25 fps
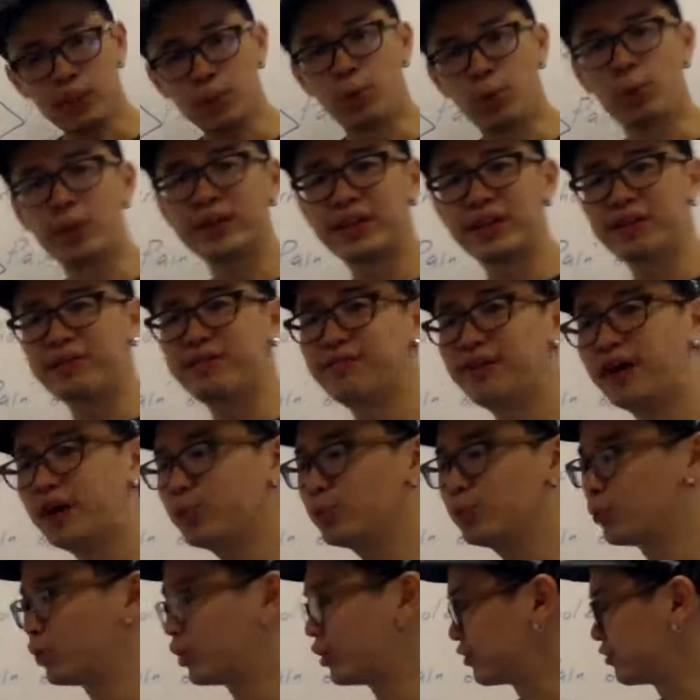What they
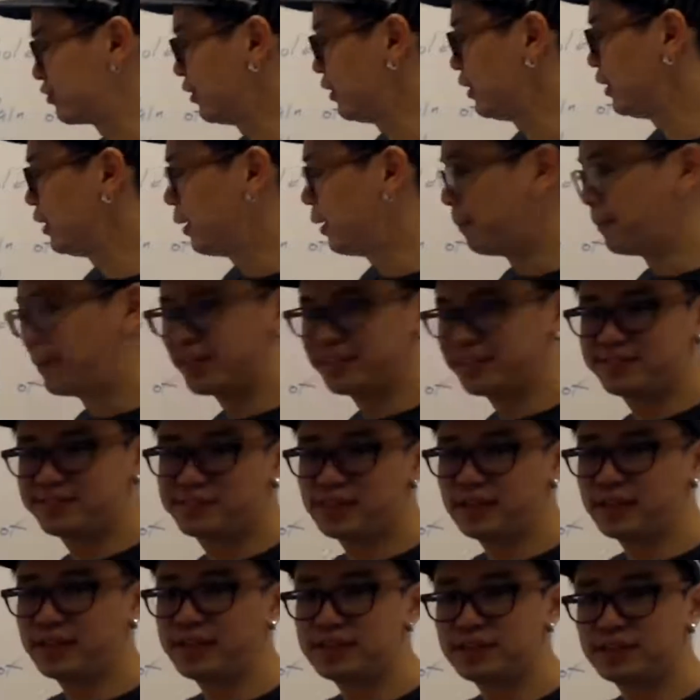found was, by
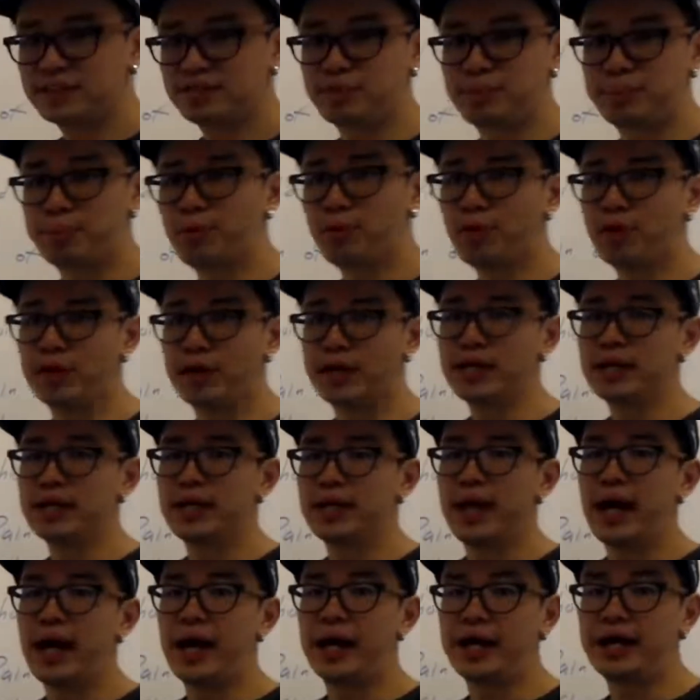selling this
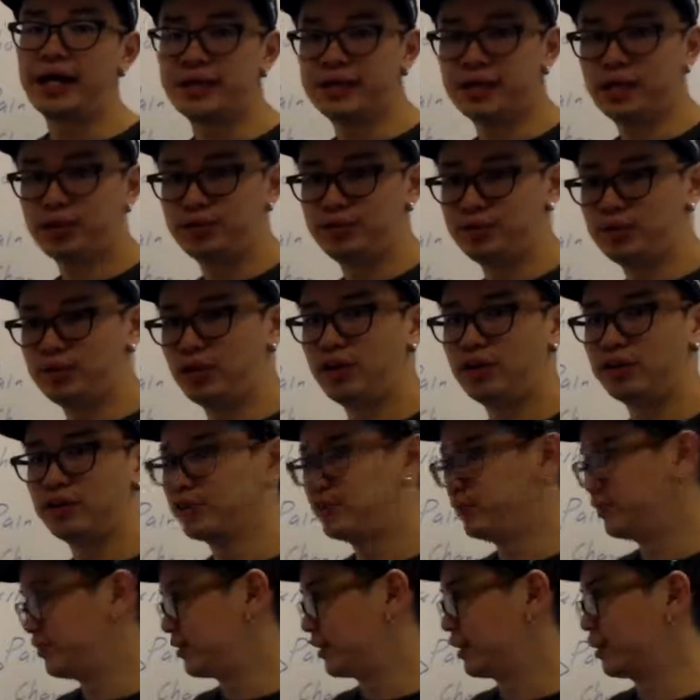report at
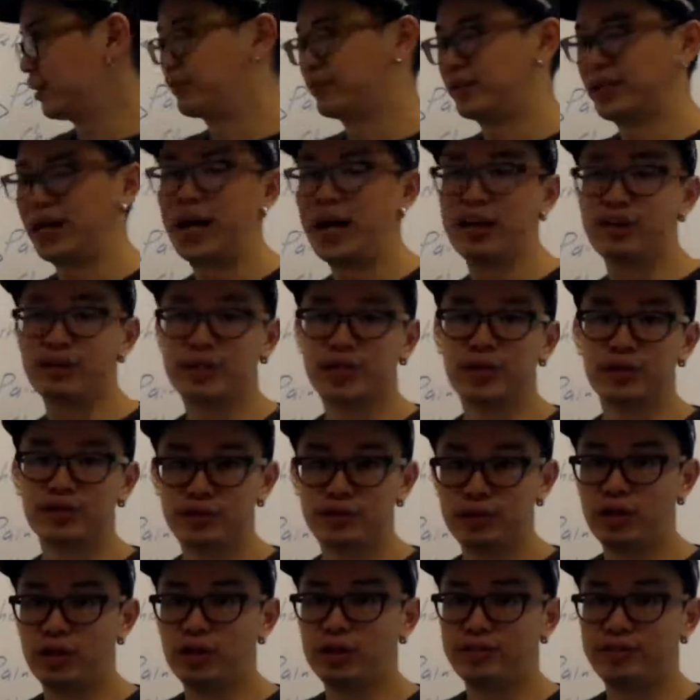$8,000 instead of the
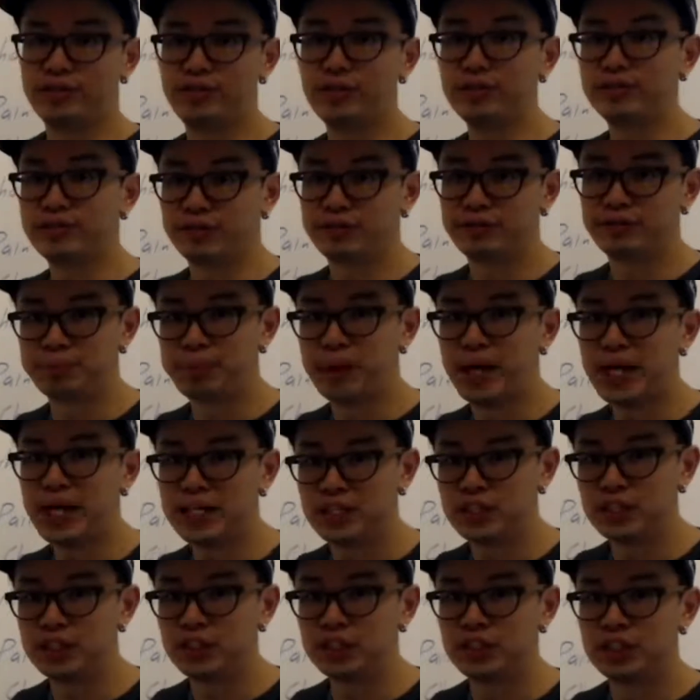$100,000 full service
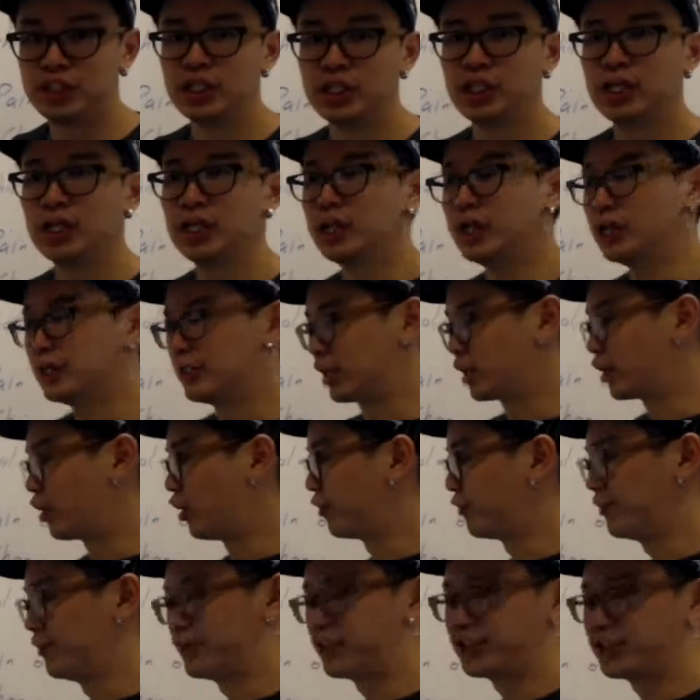package, their
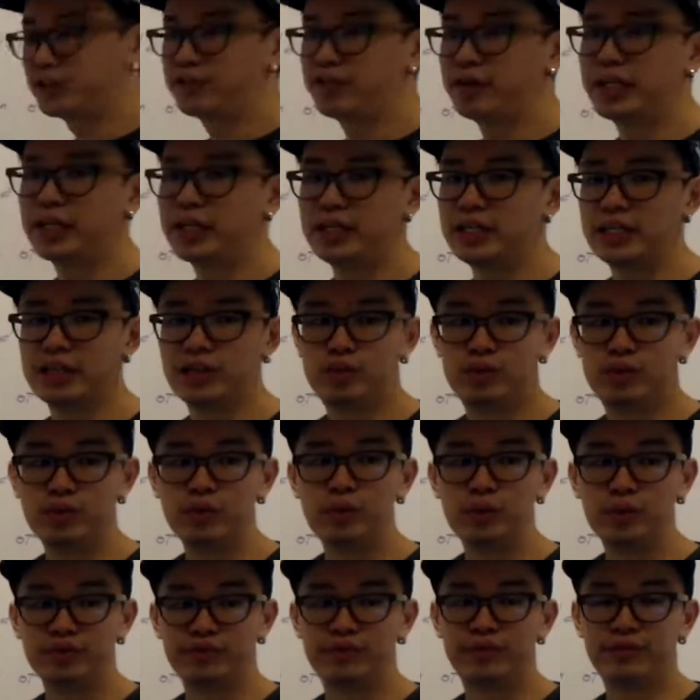conversion rate
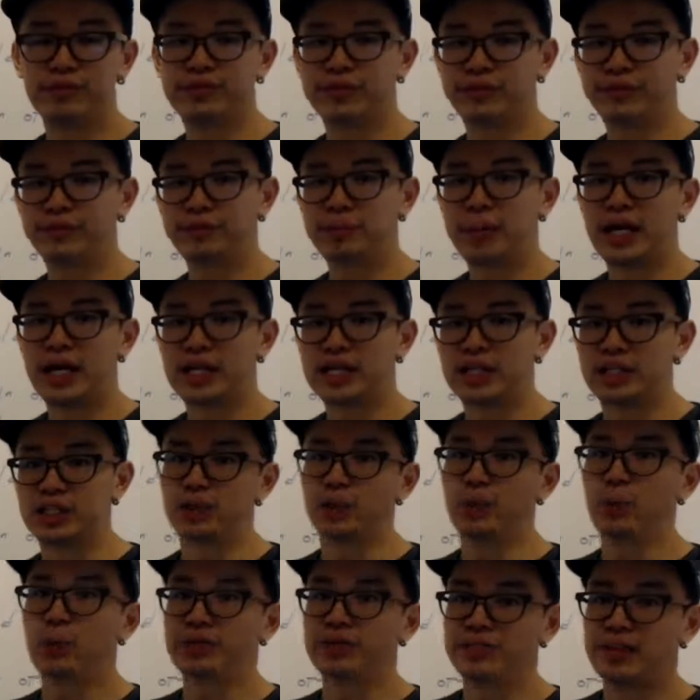into the full service package
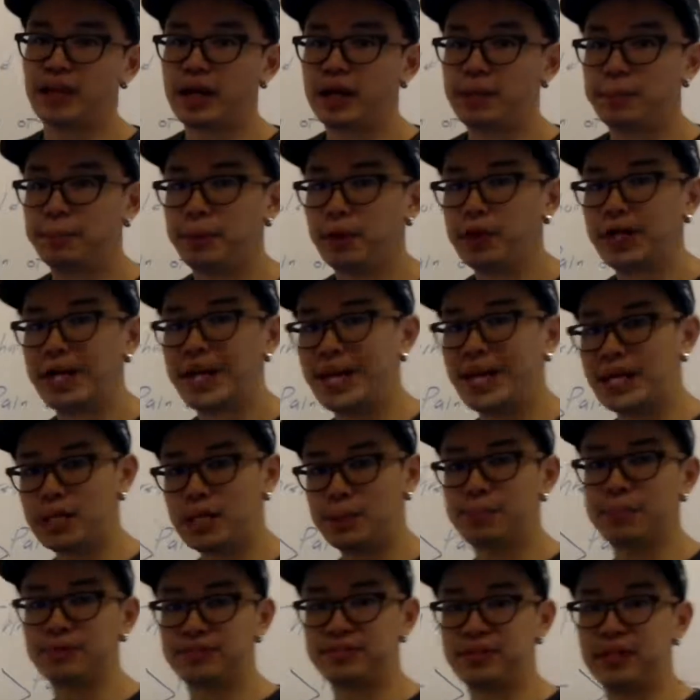was at about
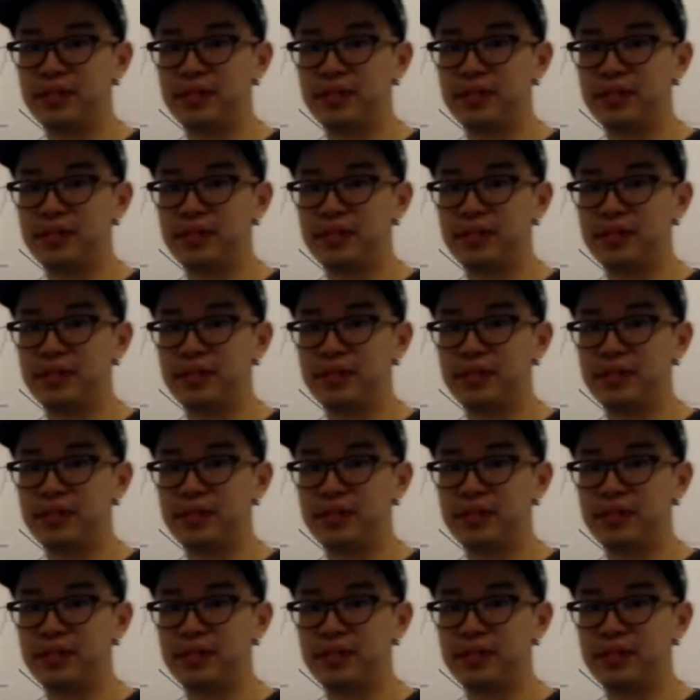80%.